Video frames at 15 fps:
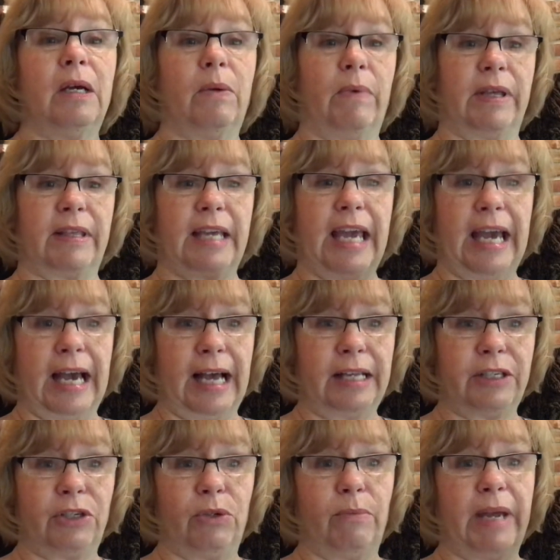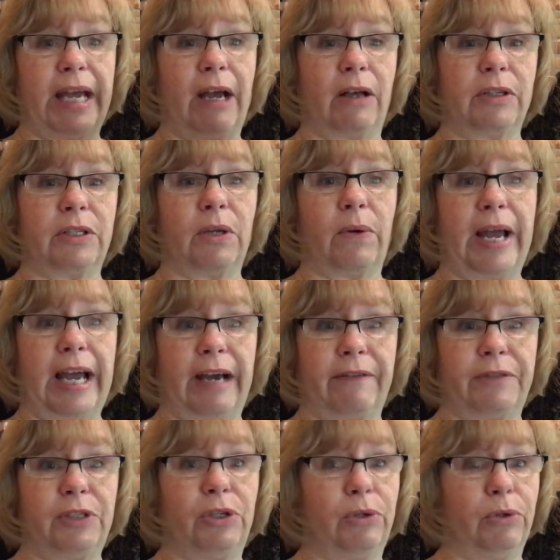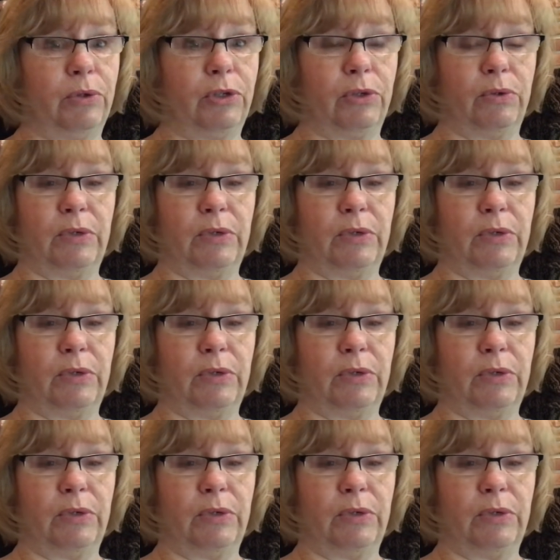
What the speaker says: With cats, you may also have to do